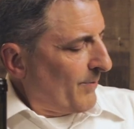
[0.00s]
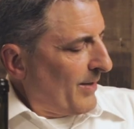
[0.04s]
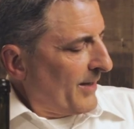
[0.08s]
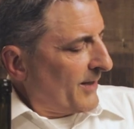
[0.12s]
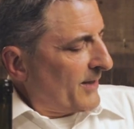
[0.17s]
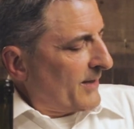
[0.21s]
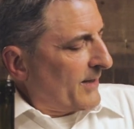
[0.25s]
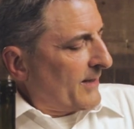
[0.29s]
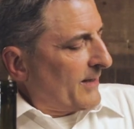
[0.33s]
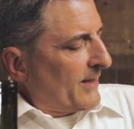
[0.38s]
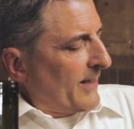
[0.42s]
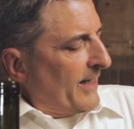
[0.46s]
or my
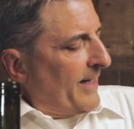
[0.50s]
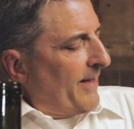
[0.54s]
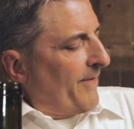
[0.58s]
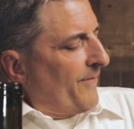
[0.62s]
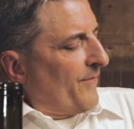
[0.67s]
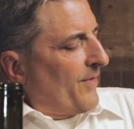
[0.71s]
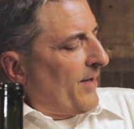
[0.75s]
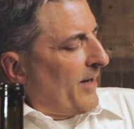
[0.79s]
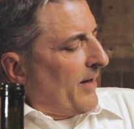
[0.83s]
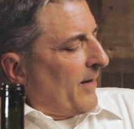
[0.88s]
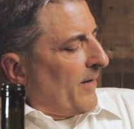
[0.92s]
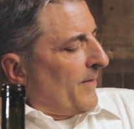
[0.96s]

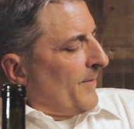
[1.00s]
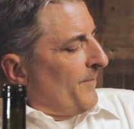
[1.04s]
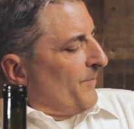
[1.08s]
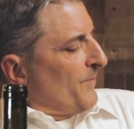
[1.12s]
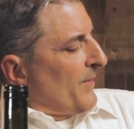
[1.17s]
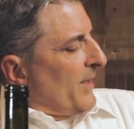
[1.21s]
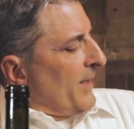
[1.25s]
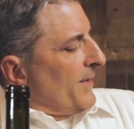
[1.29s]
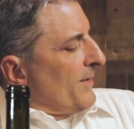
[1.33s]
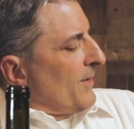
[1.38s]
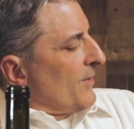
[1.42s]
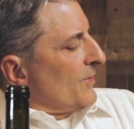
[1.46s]
sleeve there,
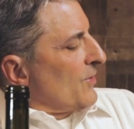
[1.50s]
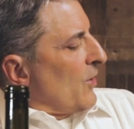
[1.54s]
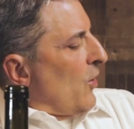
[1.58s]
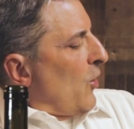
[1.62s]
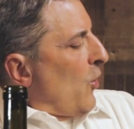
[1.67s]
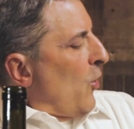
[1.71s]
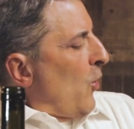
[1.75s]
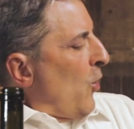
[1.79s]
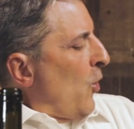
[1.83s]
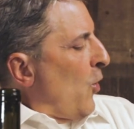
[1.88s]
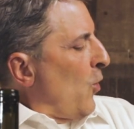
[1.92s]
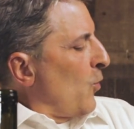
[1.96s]
there's
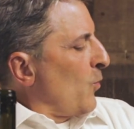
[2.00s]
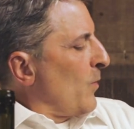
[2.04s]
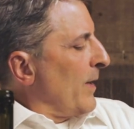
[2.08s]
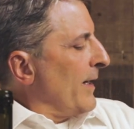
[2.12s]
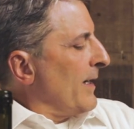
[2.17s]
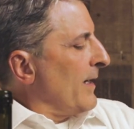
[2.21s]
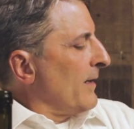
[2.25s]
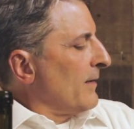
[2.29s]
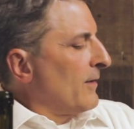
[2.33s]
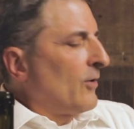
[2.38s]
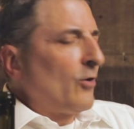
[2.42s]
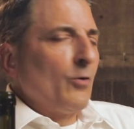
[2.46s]

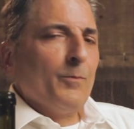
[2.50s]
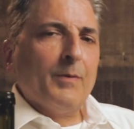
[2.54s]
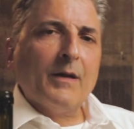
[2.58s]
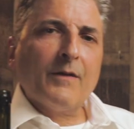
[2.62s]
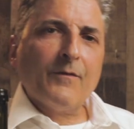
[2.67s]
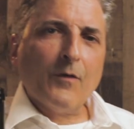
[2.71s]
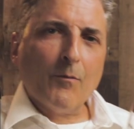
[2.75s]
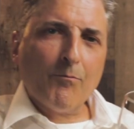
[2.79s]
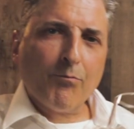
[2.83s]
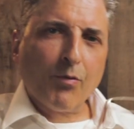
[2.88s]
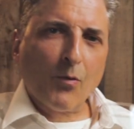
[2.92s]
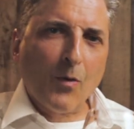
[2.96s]
already a little bit
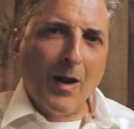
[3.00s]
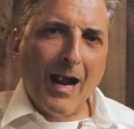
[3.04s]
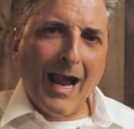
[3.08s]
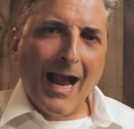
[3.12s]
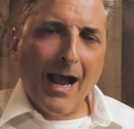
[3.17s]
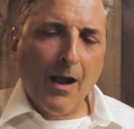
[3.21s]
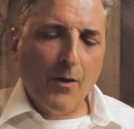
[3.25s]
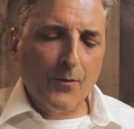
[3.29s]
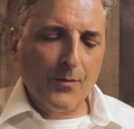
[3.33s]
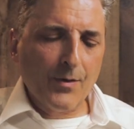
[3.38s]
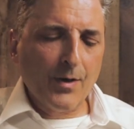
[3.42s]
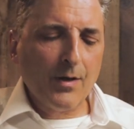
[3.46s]
of a
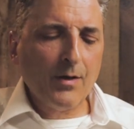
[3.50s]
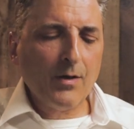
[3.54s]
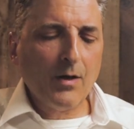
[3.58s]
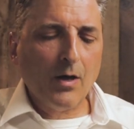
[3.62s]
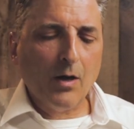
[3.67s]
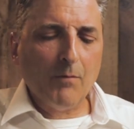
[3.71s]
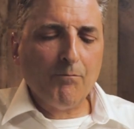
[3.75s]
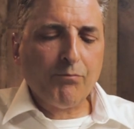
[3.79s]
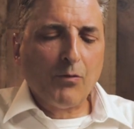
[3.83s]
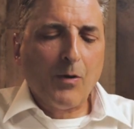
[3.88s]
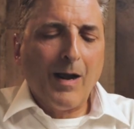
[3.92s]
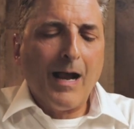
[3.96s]

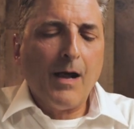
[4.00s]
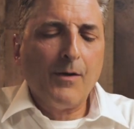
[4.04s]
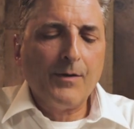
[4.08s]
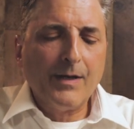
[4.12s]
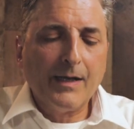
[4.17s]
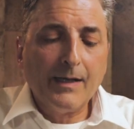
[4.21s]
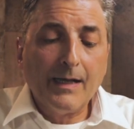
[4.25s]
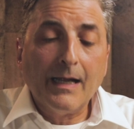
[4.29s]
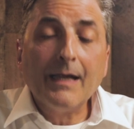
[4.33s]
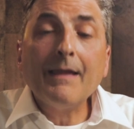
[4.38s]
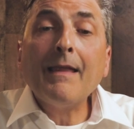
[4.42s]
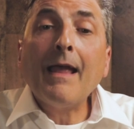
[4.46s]

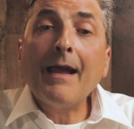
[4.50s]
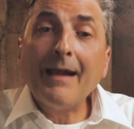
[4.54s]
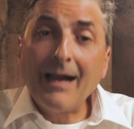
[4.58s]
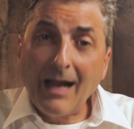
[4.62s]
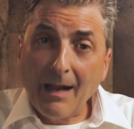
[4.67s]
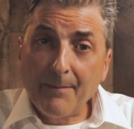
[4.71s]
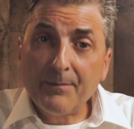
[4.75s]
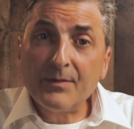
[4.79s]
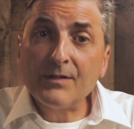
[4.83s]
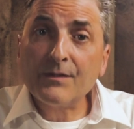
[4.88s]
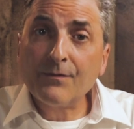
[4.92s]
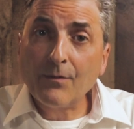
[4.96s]
browning, and that
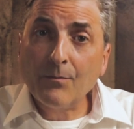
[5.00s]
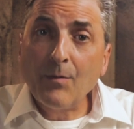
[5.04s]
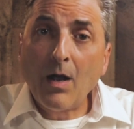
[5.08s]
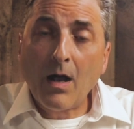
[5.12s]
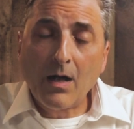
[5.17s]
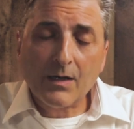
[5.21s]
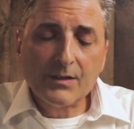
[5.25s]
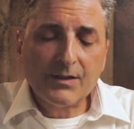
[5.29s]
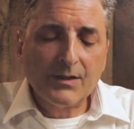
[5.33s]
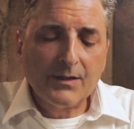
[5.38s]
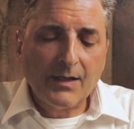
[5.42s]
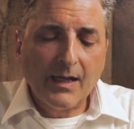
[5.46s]
happens from
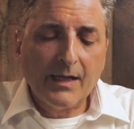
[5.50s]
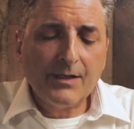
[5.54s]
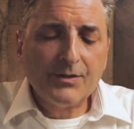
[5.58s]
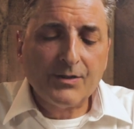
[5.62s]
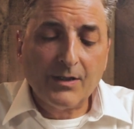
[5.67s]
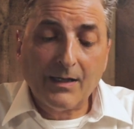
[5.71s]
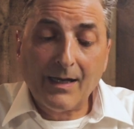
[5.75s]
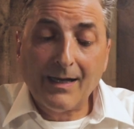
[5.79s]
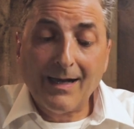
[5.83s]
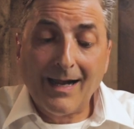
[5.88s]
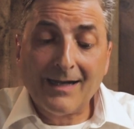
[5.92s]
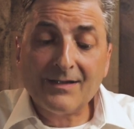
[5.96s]

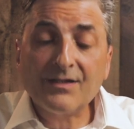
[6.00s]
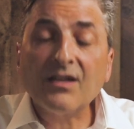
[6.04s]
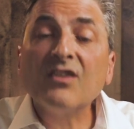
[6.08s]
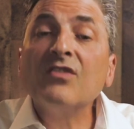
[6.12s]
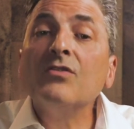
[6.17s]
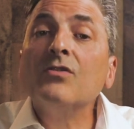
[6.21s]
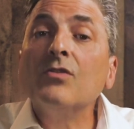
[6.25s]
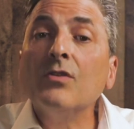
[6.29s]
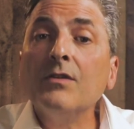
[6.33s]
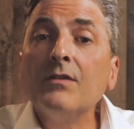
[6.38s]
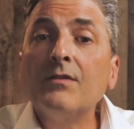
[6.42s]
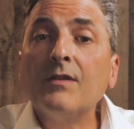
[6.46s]
oxidation, and that's a
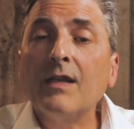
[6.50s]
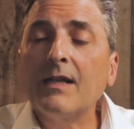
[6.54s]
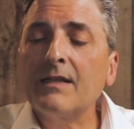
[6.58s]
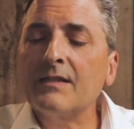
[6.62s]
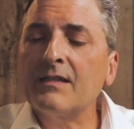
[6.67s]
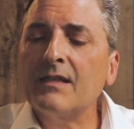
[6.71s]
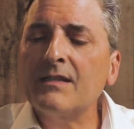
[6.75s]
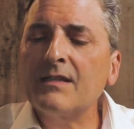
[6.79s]
good thing.